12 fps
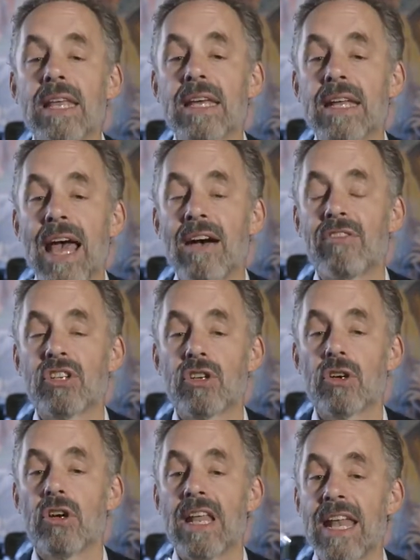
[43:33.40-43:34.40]
can have a
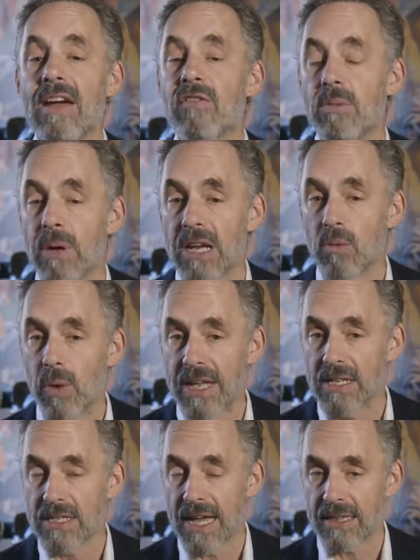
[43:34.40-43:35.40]
turn and everybody
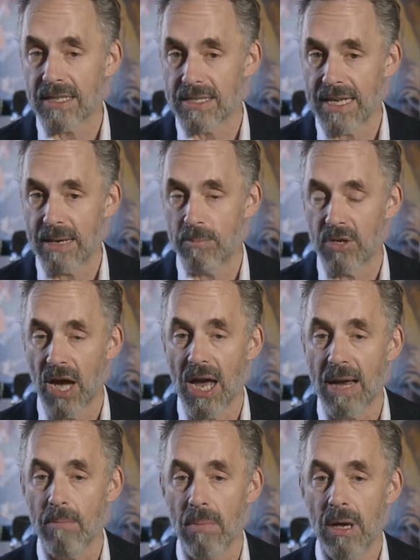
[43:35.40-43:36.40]
wins at the same
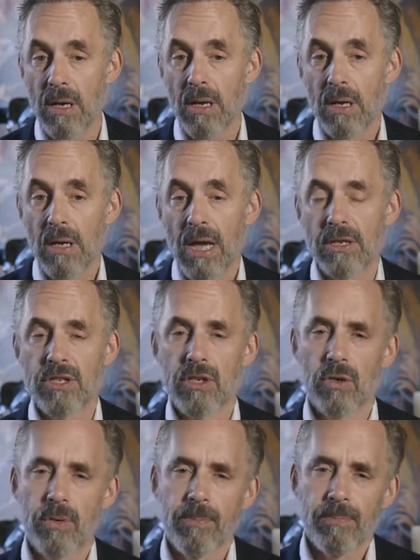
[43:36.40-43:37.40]
time. And
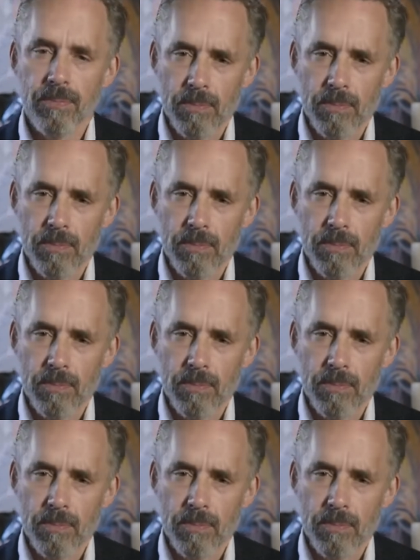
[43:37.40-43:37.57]
so,